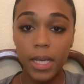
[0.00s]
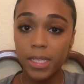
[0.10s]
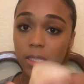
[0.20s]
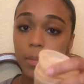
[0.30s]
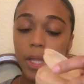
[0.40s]

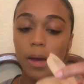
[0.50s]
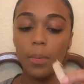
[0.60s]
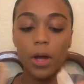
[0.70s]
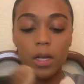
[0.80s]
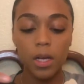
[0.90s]
take some of that
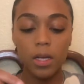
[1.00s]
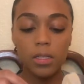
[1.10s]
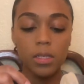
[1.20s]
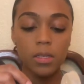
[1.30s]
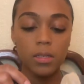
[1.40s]

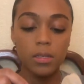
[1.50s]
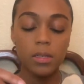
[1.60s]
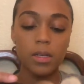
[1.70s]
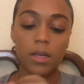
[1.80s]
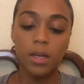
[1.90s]
product,
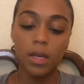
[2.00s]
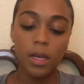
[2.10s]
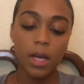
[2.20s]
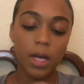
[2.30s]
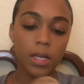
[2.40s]

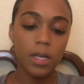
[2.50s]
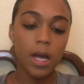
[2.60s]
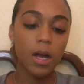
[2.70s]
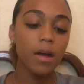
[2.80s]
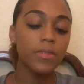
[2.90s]
kind of
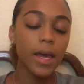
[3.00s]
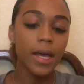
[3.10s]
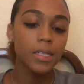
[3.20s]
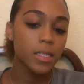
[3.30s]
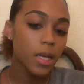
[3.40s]
knock off the
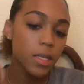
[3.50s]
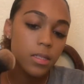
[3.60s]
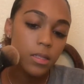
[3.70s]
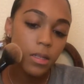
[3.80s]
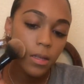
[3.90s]

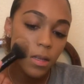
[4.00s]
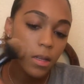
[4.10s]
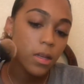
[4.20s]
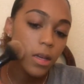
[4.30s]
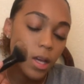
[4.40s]
excess,
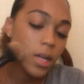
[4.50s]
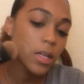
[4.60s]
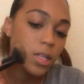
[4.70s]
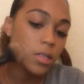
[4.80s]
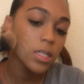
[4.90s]
and
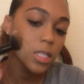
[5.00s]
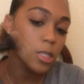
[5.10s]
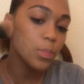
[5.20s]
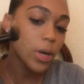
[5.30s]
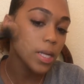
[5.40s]
I literally
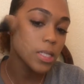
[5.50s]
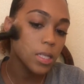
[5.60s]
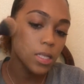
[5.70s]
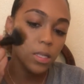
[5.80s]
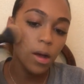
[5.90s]
just press
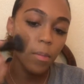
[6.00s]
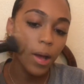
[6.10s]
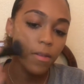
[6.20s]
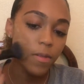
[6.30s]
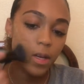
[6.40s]
this on
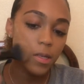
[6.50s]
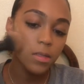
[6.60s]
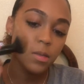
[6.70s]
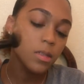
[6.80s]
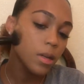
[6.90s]
my
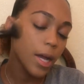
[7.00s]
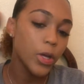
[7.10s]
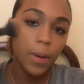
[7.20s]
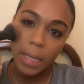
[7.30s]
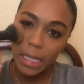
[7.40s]
face. I know
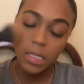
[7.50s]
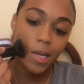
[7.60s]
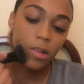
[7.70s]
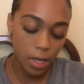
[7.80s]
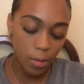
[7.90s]
you probably can't see
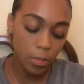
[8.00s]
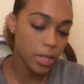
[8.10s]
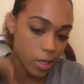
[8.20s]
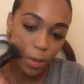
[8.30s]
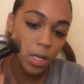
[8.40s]
it on the camera, but
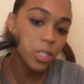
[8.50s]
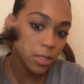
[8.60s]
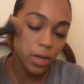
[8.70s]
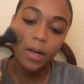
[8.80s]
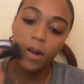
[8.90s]
there is product
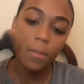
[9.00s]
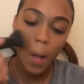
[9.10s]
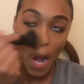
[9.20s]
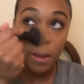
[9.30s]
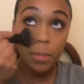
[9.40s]
transferring from
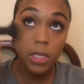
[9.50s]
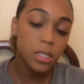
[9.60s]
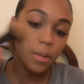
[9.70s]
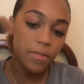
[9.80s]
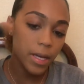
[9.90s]
the brush
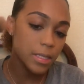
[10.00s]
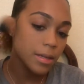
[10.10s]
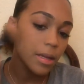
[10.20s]
to my face.